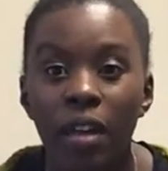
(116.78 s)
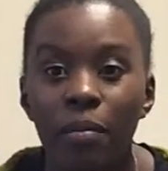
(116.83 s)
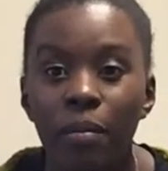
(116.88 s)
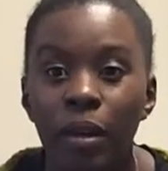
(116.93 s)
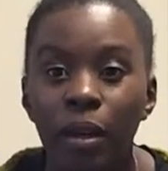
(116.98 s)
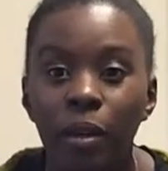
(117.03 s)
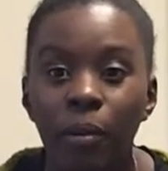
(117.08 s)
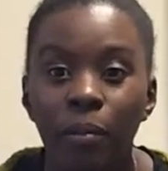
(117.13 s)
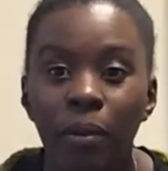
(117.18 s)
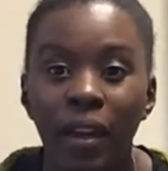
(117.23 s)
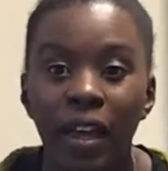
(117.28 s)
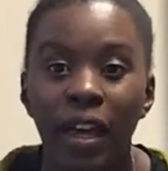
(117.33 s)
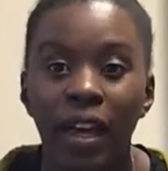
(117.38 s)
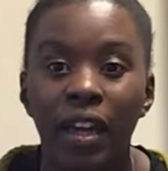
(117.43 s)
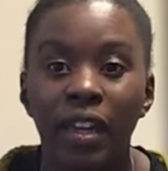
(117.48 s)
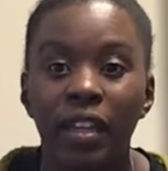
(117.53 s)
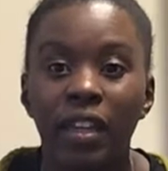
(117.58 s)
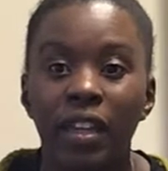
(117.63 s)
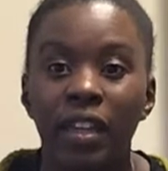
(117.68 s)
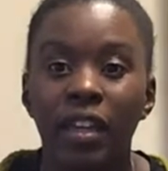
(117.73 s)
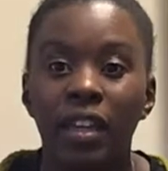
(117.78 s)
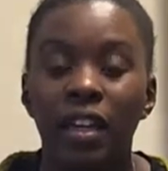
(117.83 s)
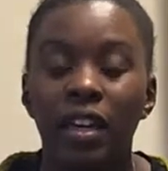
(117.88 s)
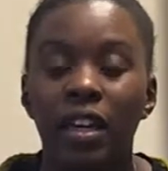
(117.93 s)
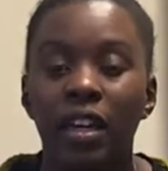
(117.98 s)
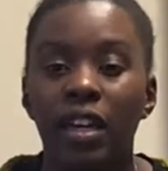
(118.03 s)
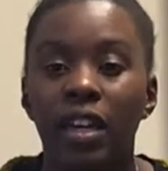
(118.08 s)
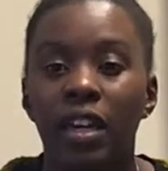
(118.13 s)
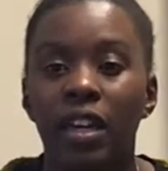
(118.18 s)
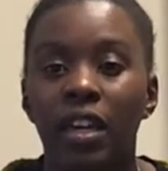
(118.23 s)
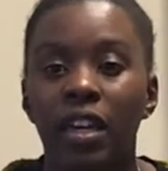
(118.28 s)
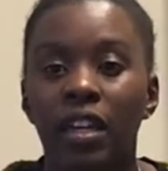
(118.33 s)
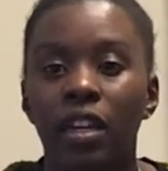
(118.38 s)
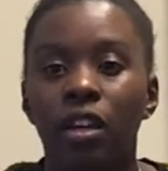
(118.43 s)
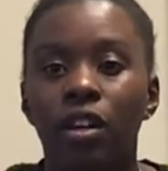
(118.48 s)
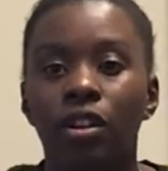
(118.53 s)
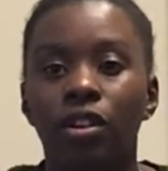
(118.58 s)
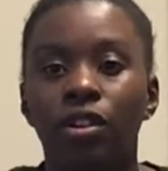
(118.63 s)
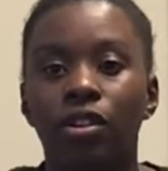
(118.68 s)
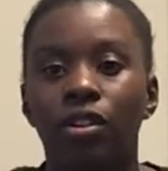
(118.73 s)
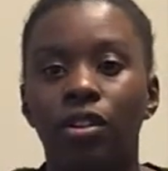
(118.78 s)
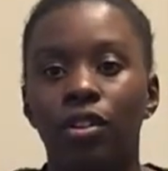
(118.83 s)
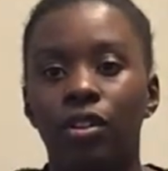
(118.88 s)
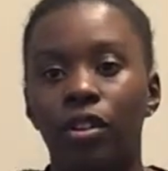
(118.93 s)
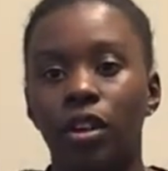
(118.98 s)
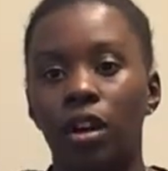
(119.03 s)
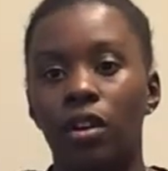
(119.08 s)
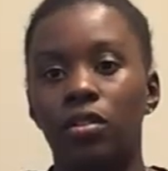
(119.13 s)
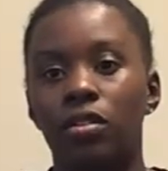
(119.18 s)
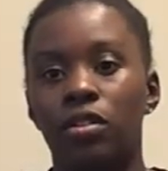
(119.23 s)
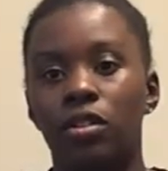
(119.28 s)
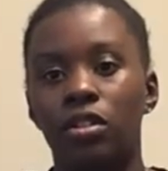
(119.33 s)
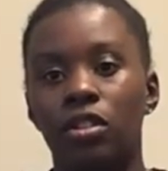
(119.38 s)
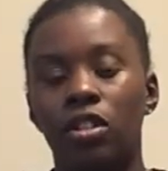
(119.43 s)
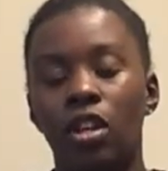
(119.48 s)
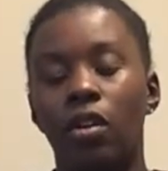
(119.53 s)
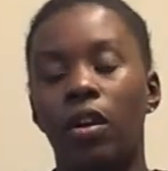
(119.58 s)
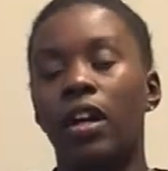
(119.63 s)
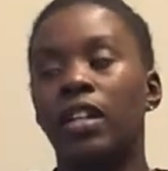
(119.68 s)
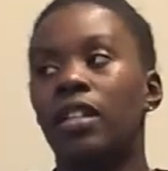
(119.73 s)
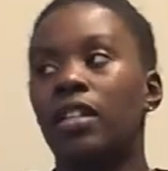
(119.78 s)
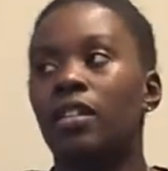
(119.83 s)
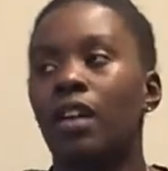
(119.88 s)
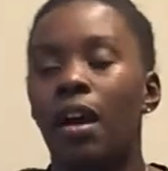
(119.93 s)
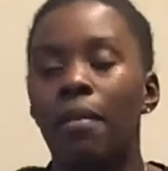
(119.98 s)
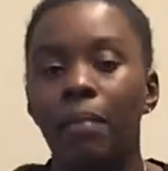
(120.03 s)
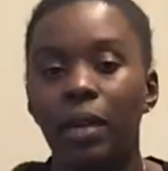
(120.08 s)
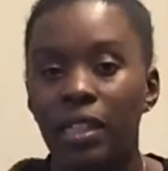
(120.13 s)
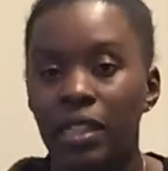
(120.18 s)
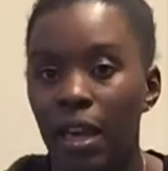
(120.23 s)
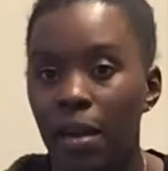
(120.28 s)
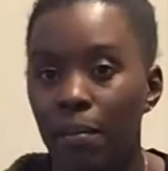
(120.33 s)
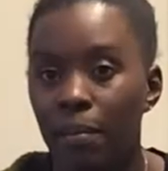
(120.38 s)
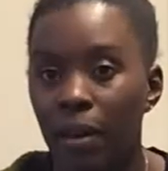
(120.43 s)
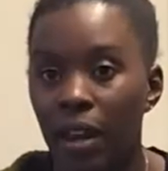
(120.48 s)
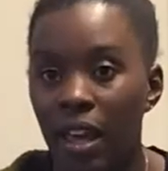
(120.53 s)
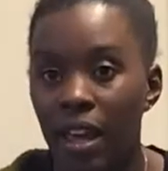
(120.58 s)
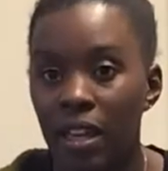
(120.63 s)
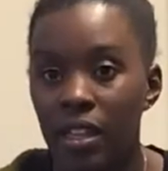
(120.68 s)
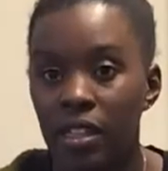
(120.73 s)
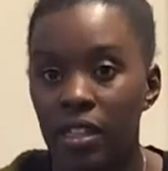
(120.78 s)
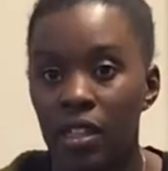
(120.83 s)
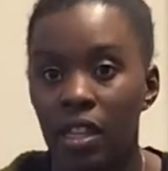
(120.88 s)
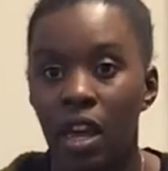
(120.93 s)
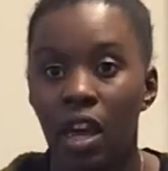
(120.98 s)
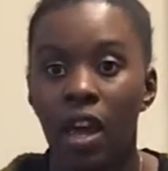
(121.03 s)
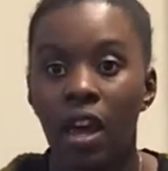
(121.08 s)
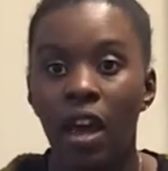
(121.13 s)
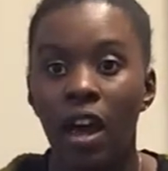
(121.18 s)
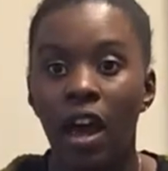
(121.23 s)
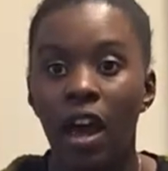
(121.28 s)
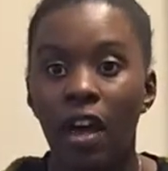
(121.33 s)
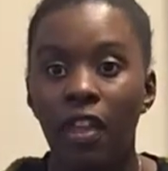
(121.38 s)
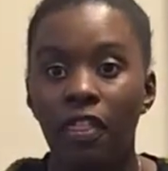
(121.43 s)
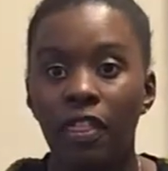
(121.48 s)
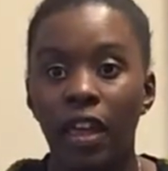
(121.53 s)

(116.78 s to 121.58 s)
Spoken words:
meal plan in Goodnotes. So I design my templates and